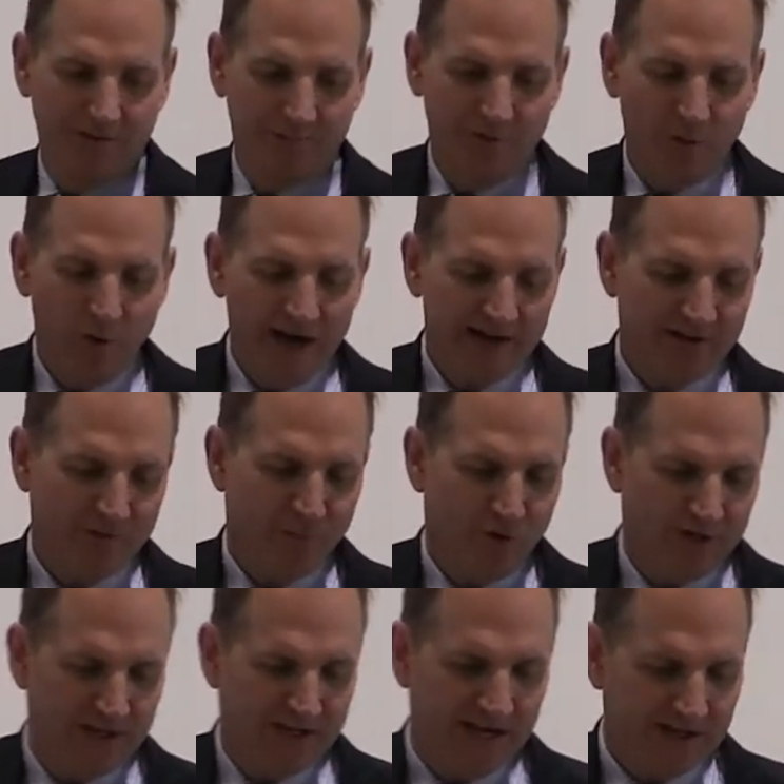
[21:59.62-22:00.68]
But Waggoner
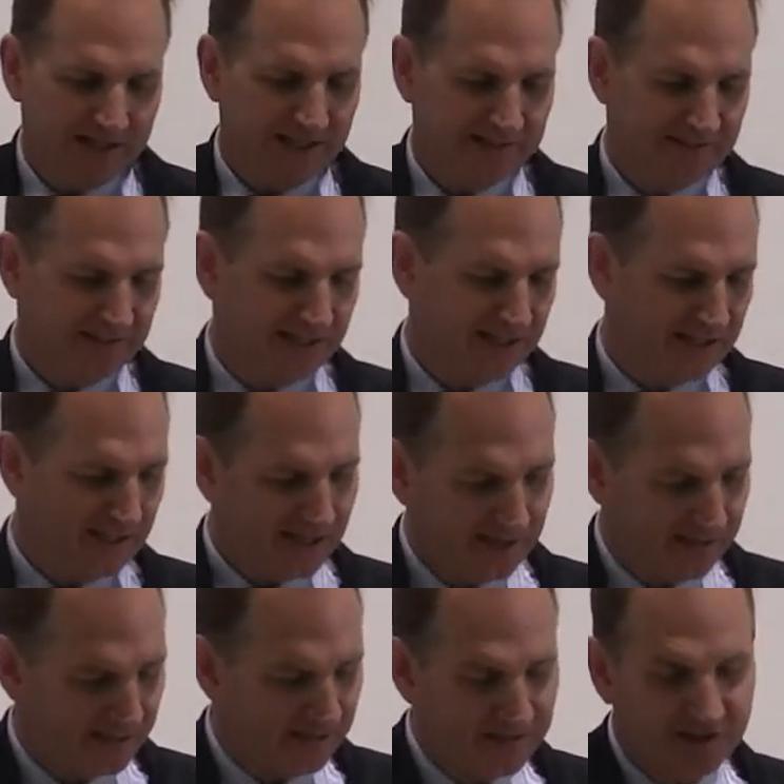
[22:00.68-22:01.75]
pointed out in
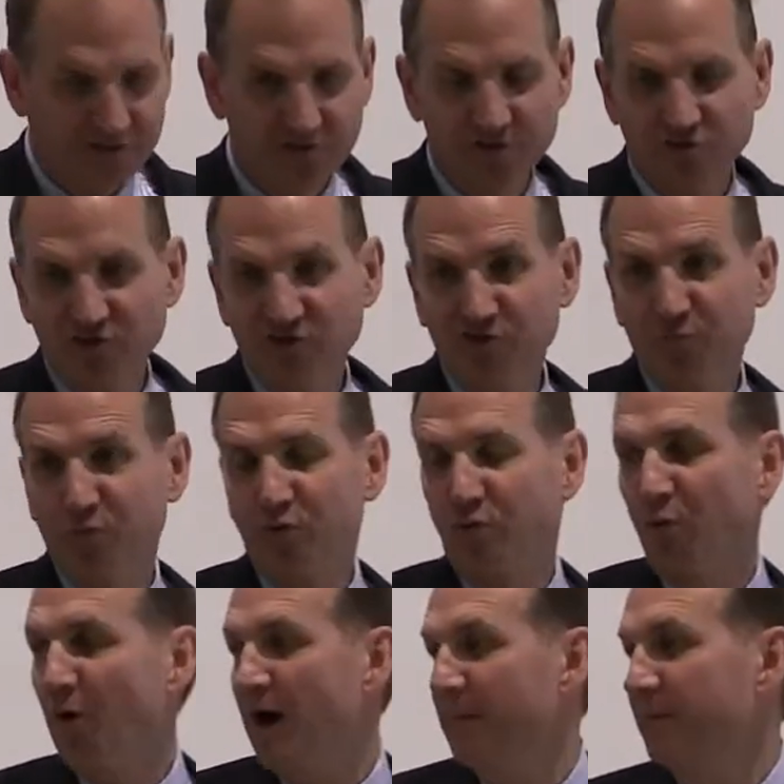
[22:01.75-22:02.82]
1888 that these are just
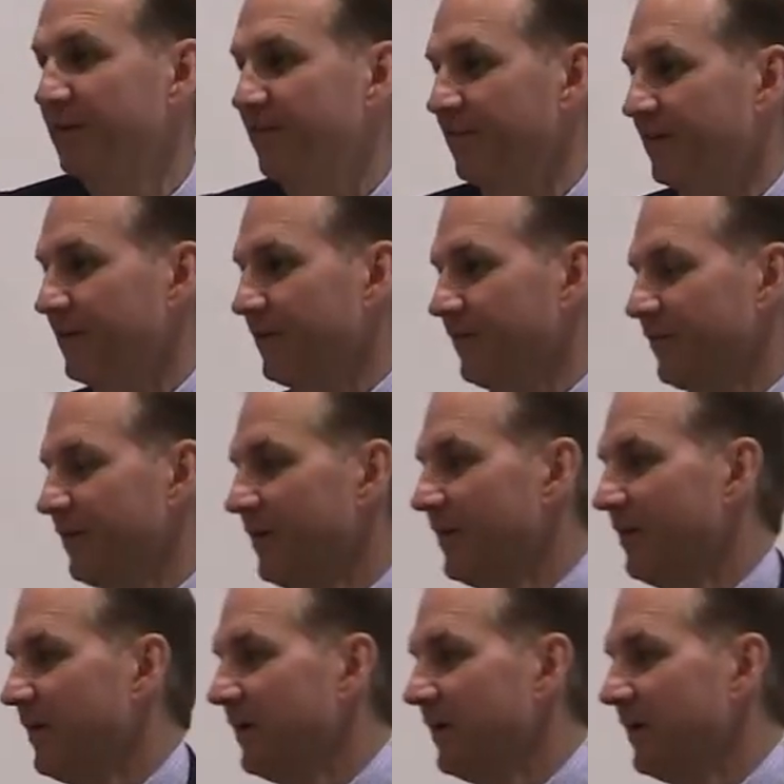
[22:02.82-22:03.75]
promises.